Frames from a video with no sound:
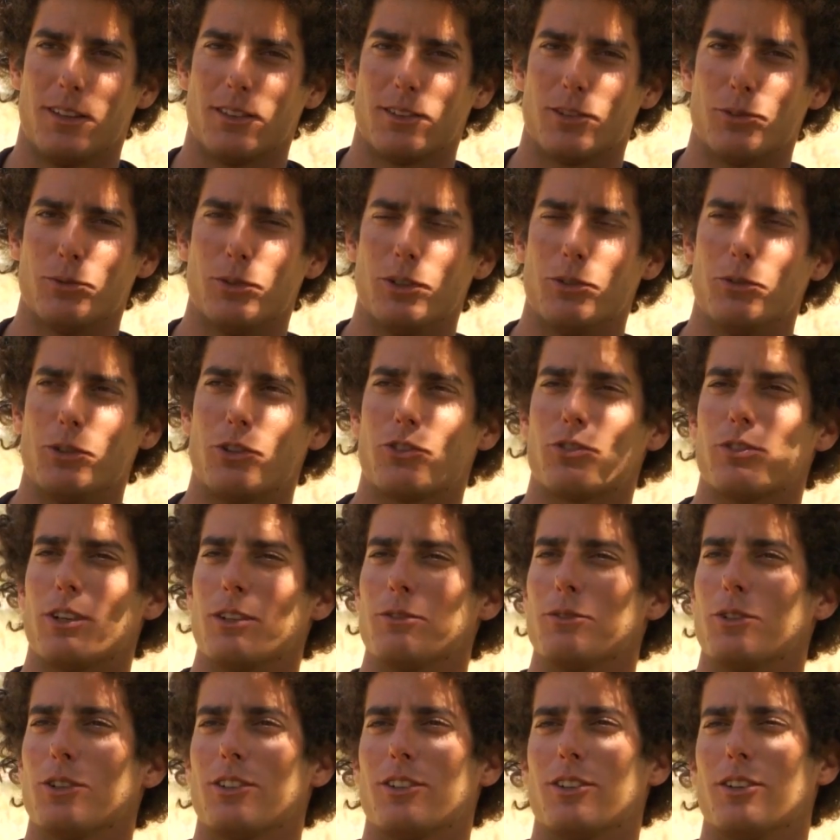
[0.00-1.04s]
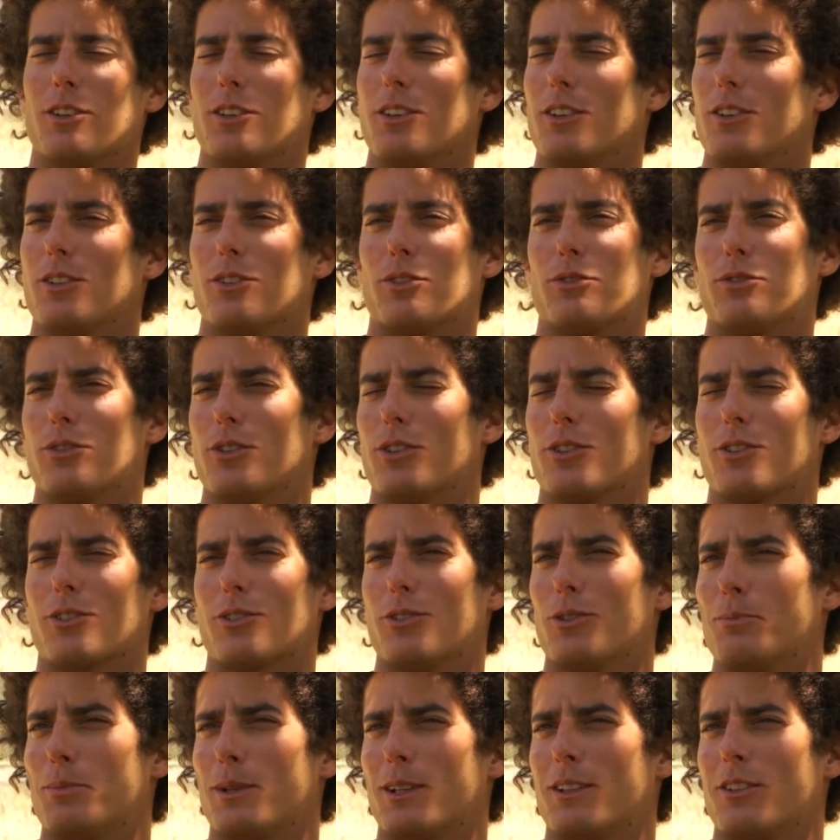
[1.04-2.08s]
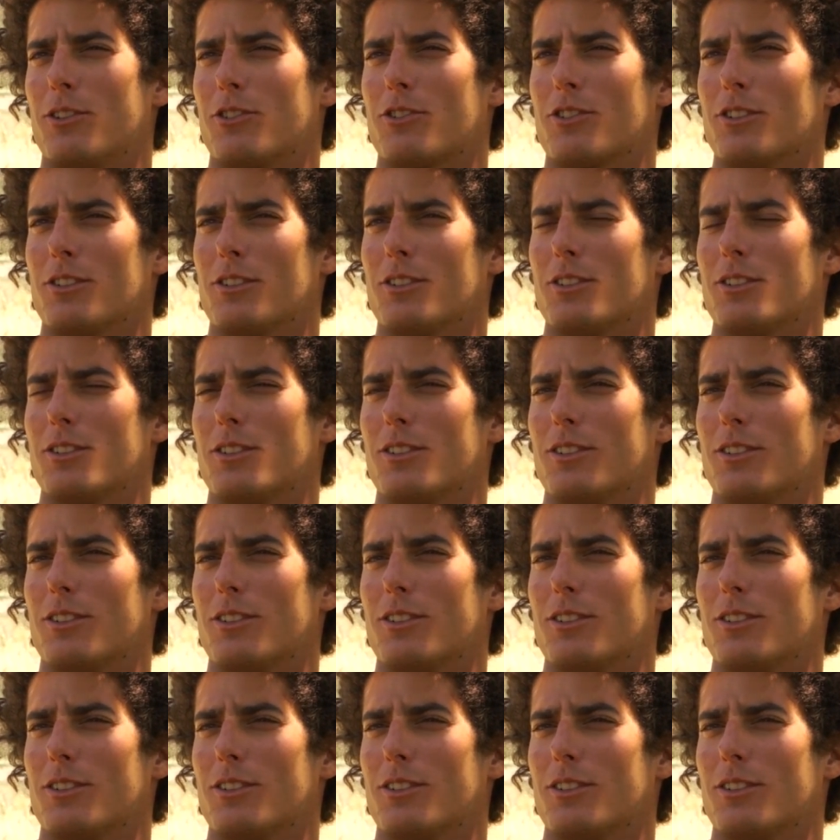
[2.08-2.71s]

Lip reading: So which one was your first competition?